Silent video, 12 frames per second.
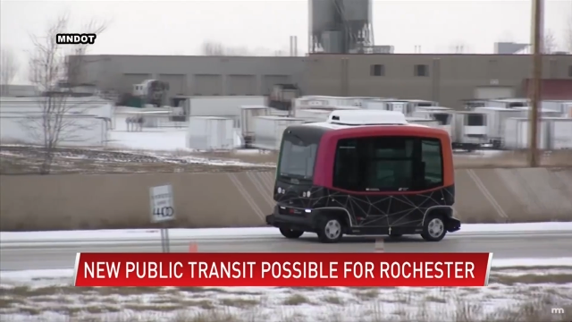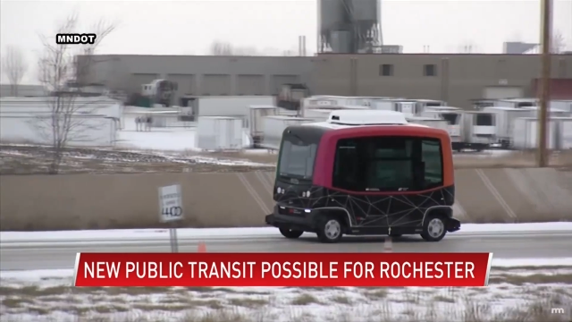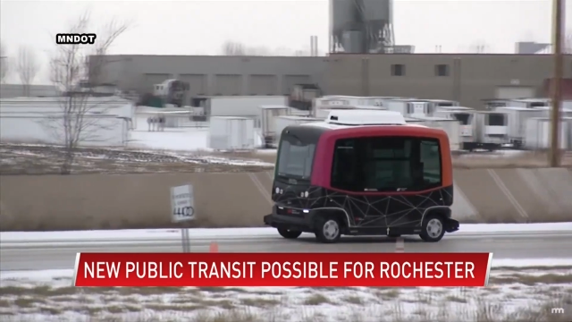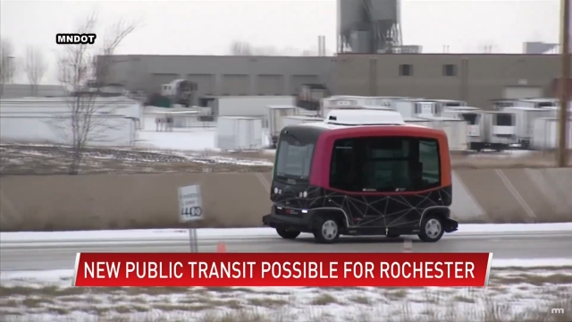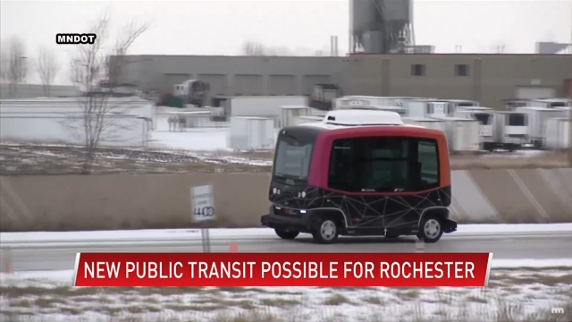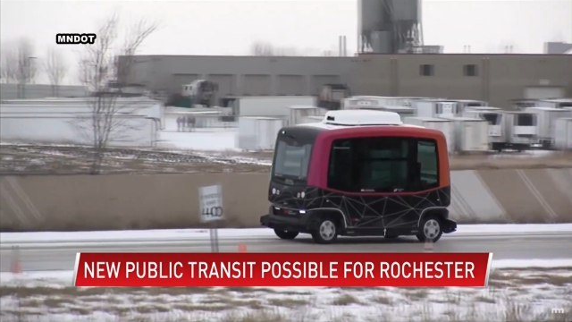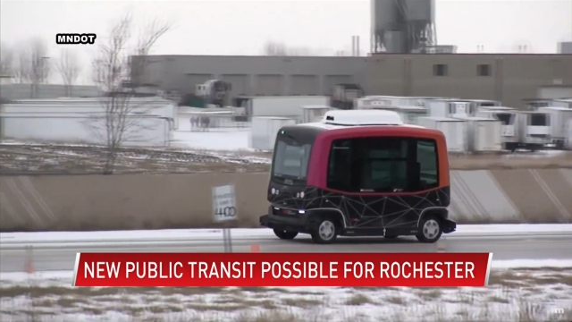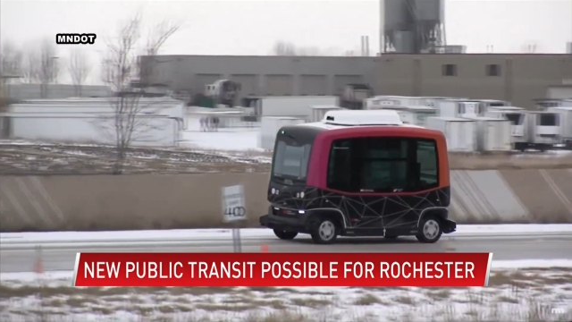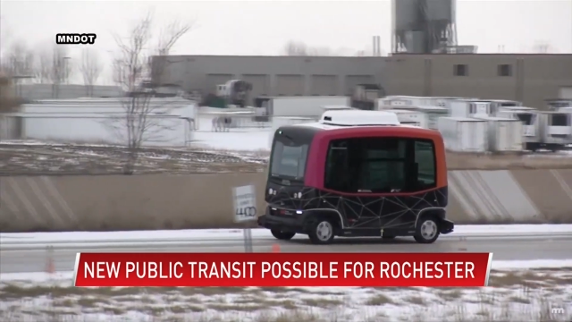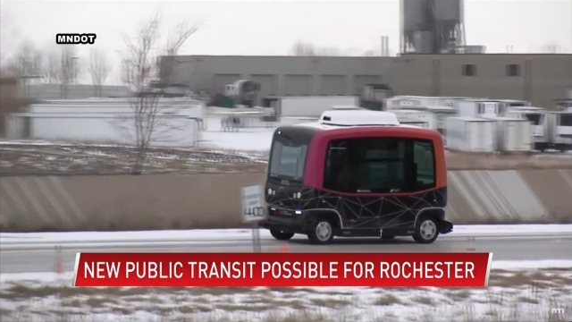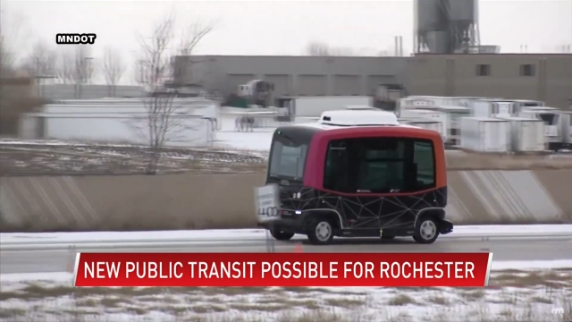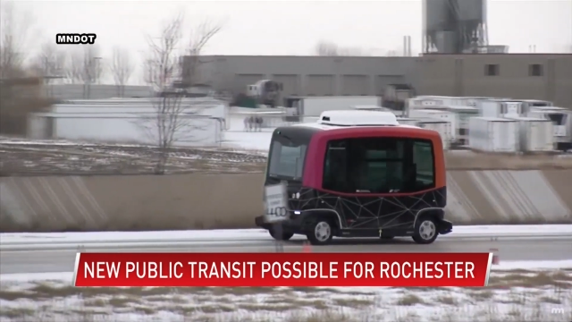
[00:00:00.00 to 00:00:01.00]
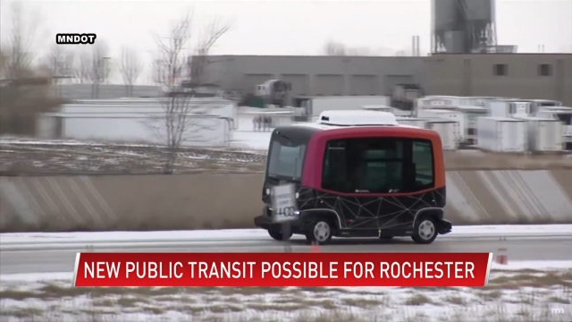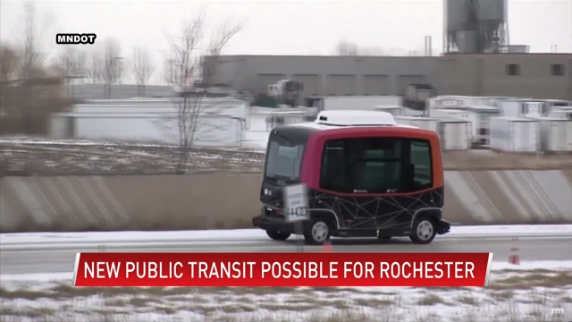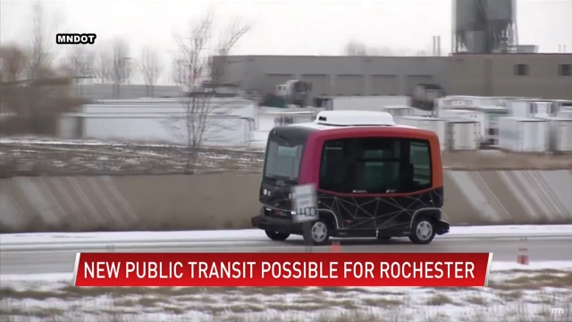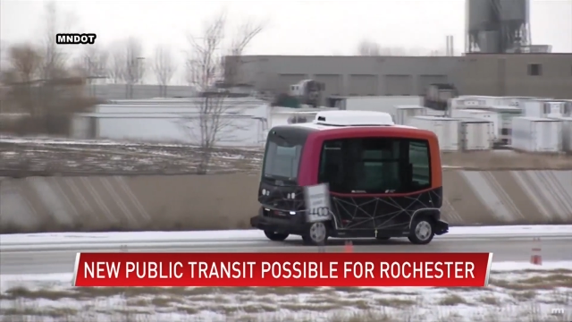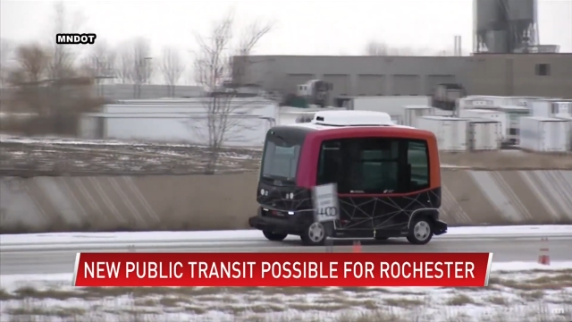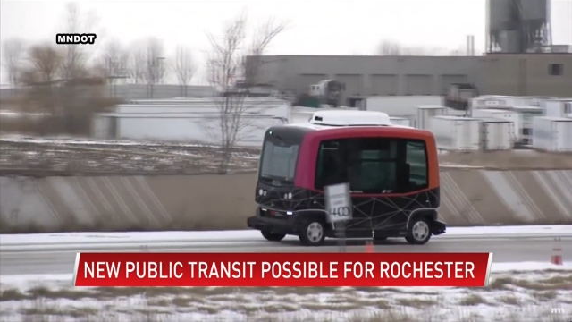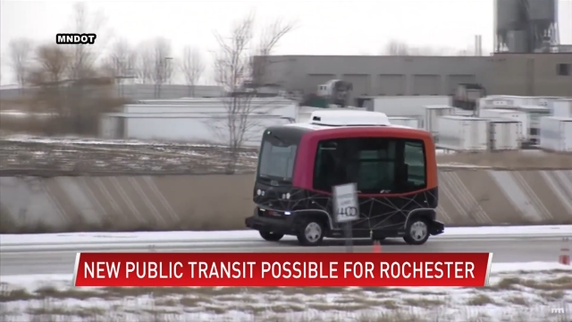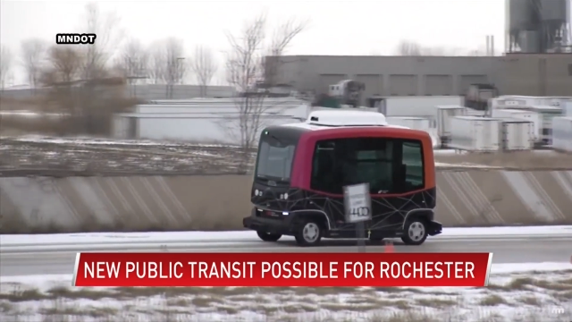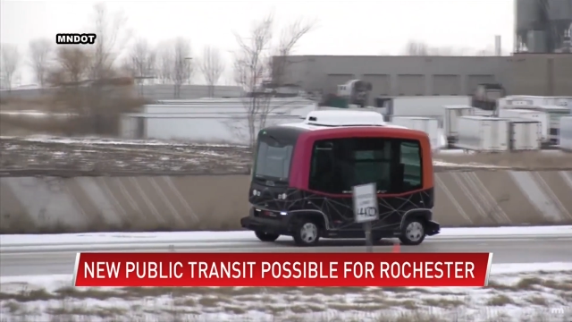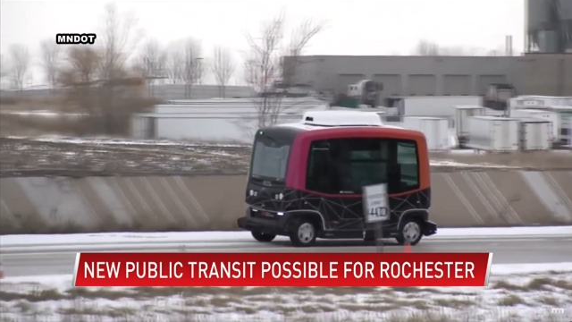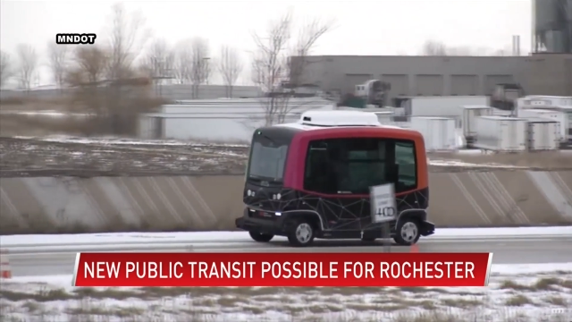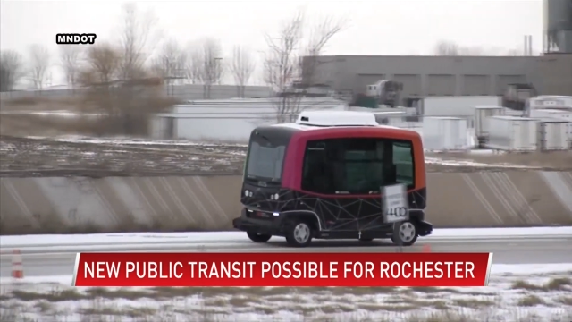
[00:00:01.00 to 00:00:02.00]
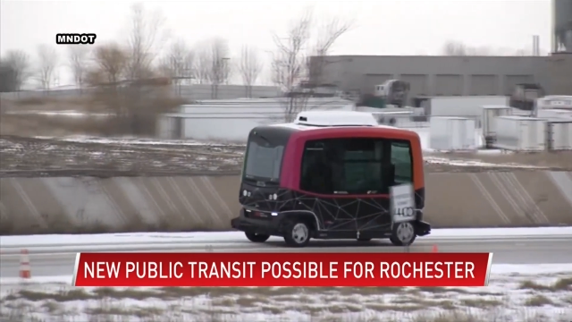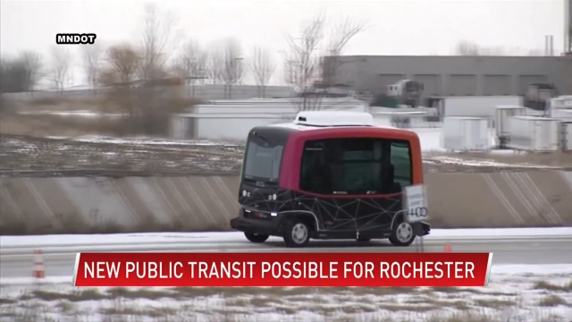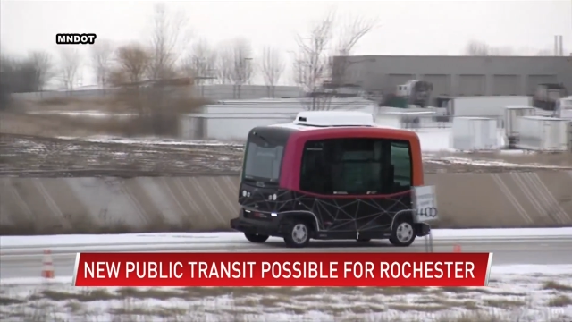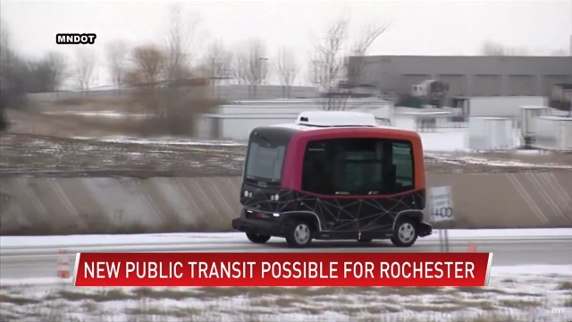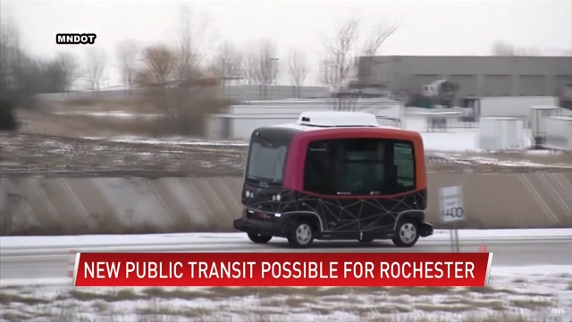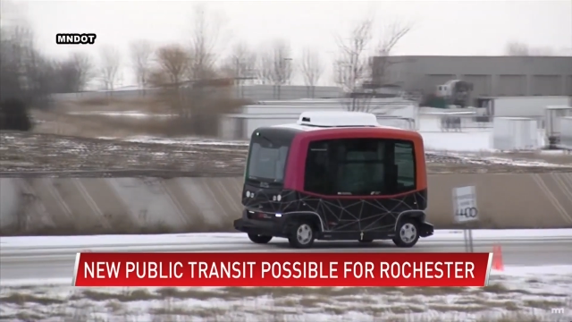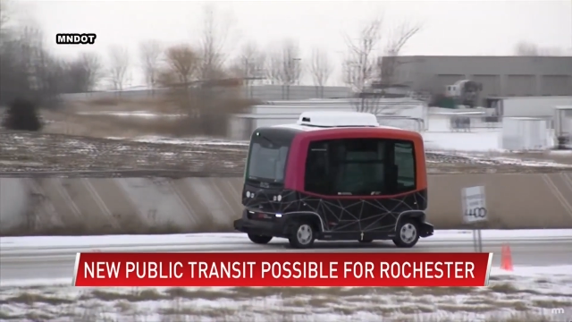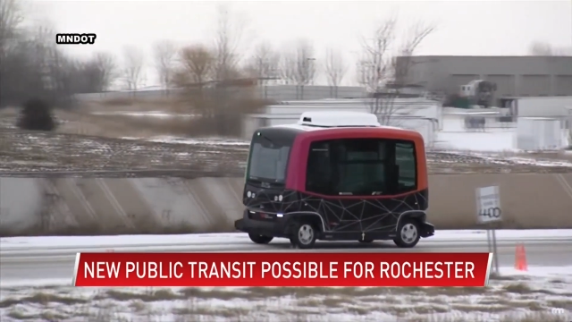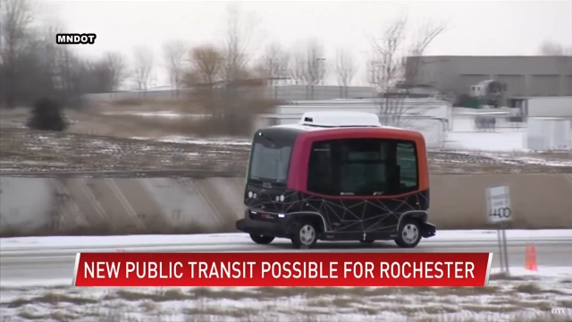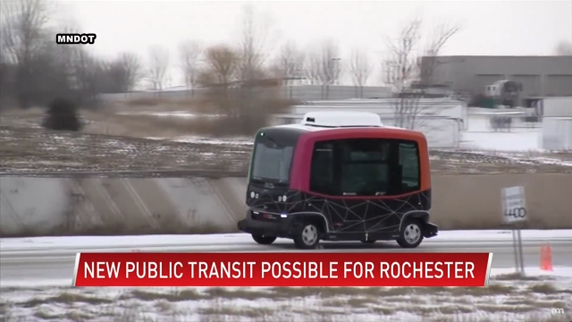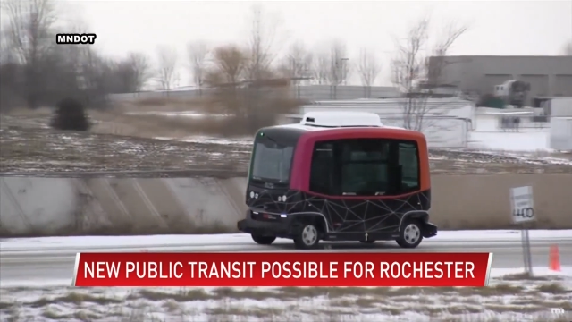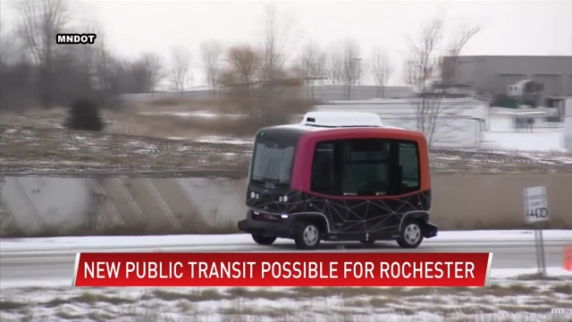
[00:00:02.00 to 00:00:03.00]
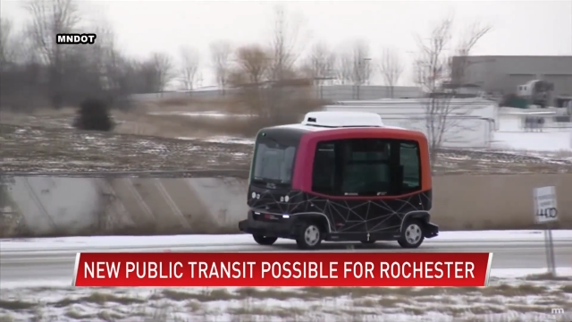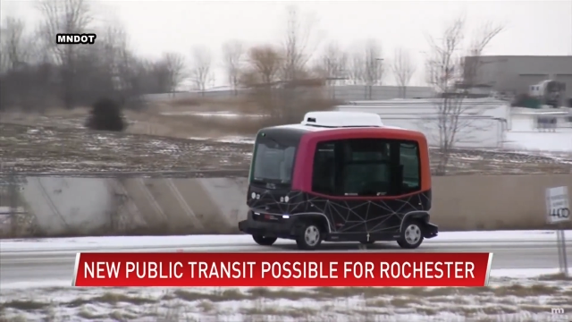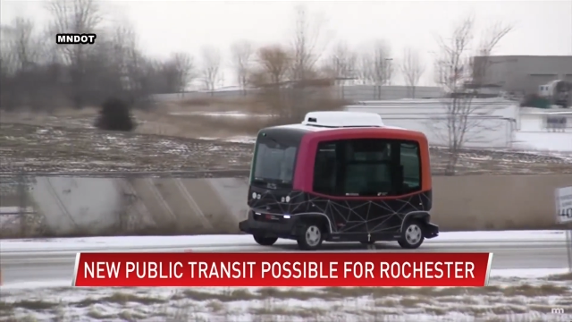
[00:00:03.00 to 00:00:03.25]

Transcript: Nobody's mouth can be seen.